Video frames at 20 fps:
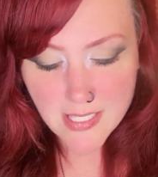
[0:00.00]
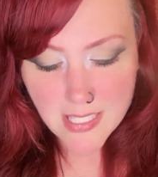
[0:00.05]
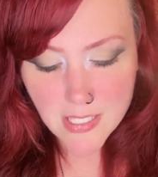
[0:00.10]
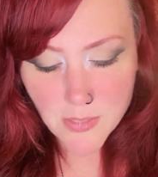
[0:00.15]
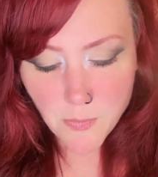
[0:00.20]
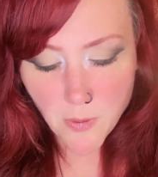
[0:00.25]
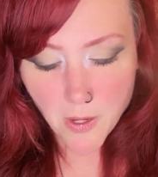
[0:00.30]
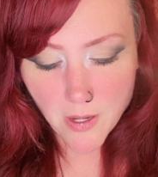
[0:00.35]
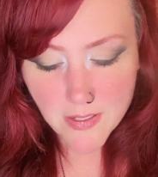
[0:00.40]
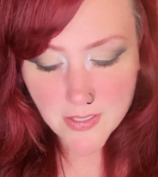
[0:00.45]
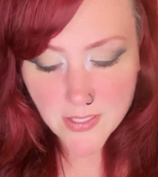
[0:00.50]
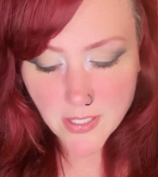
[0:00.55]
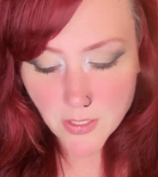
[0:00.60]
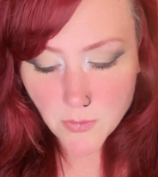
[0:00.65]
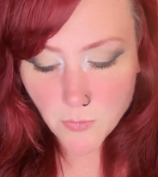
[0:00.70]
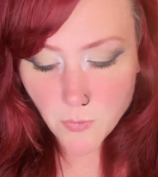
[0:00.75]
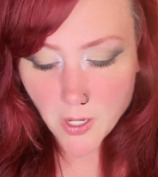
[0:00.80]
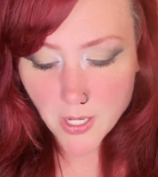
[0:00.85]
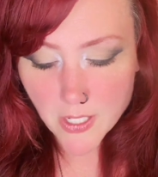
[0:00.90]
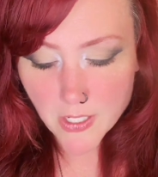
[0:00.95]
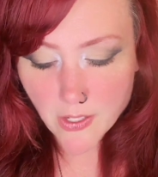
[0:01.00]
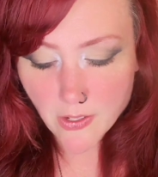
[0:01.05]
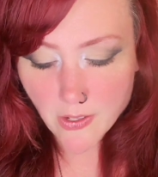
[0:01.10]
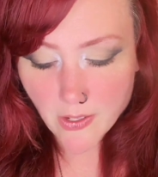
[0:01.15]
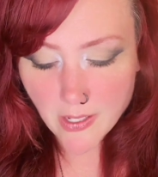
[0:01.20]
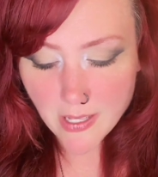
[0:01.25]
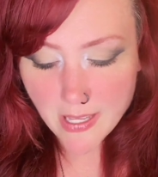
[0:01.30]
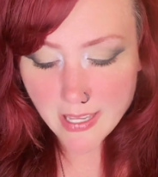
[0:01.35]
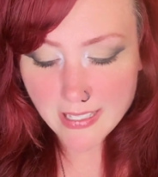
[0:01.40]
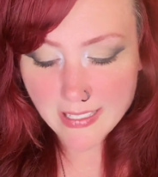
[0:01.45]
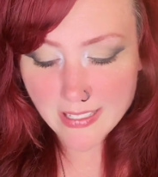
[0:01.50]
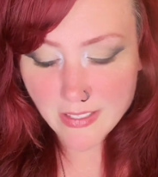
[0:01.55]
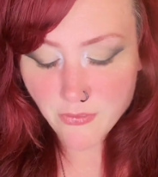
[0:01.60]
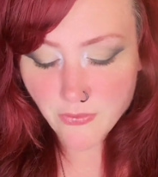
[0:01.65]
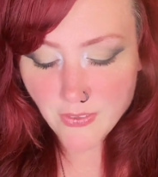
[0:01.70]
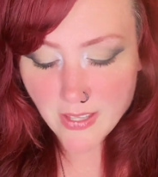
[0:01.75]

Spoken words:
Jesus walks on water,